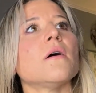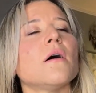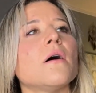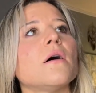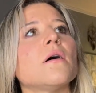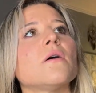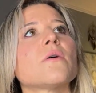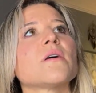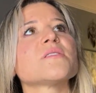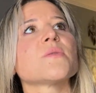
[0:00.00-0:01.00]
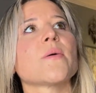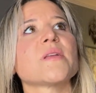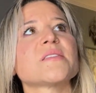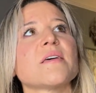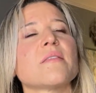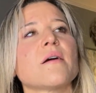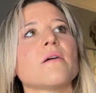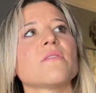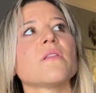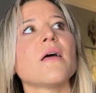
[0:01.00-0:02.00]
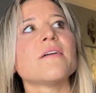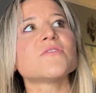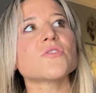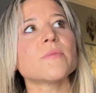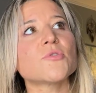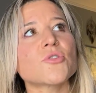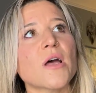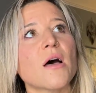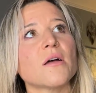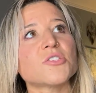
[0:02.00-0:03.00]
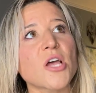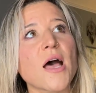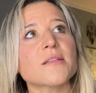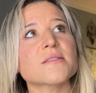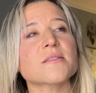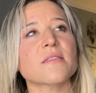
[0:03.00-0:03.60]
what else do I want to say there? The live stream chats